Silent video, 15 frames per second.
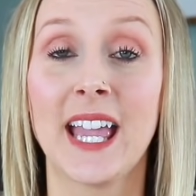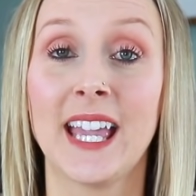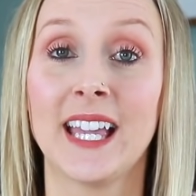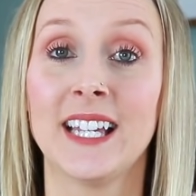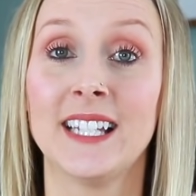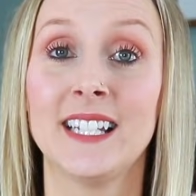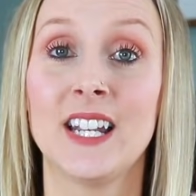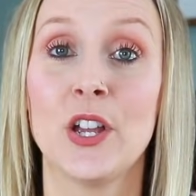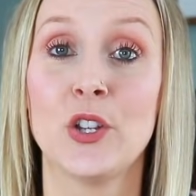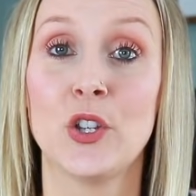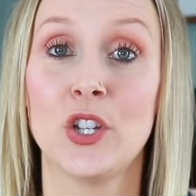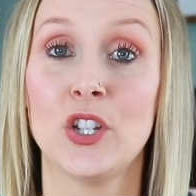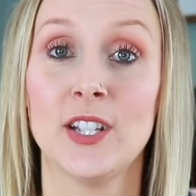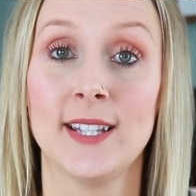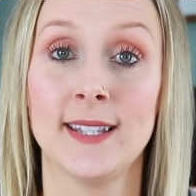And
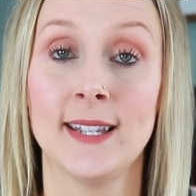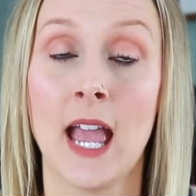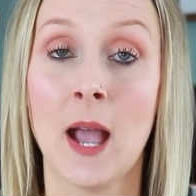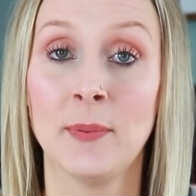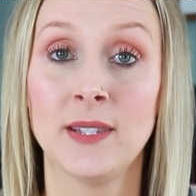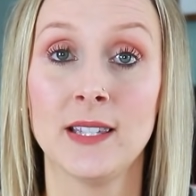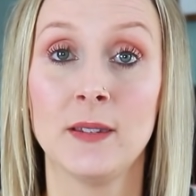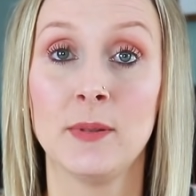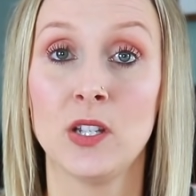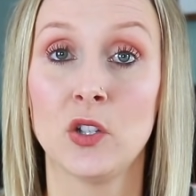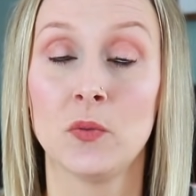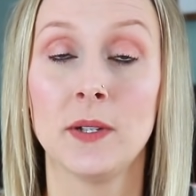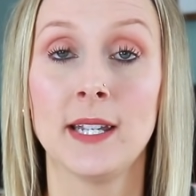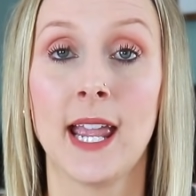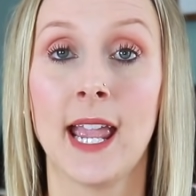she just snaps at the
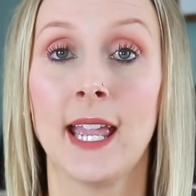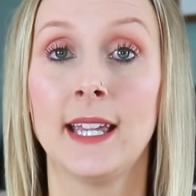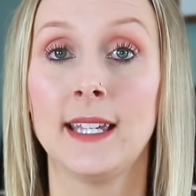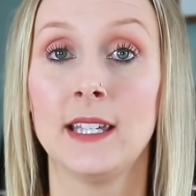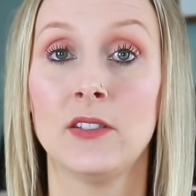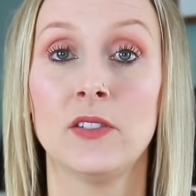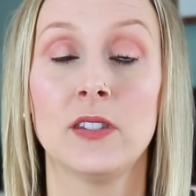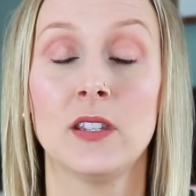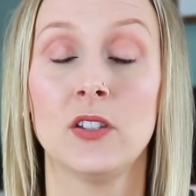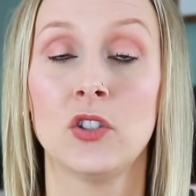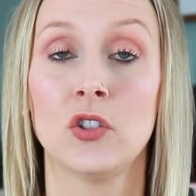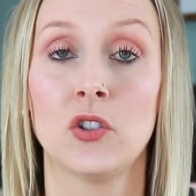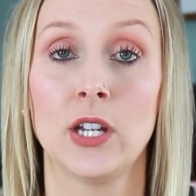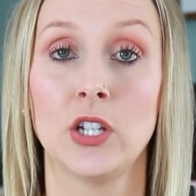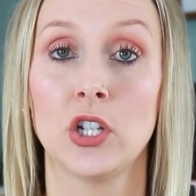beach one day and kills this
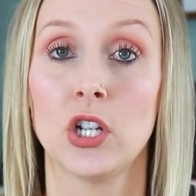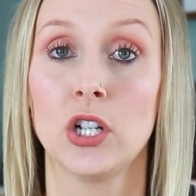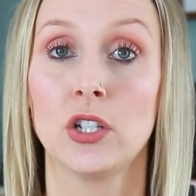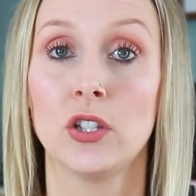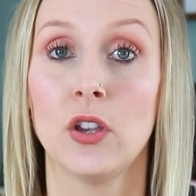stranger.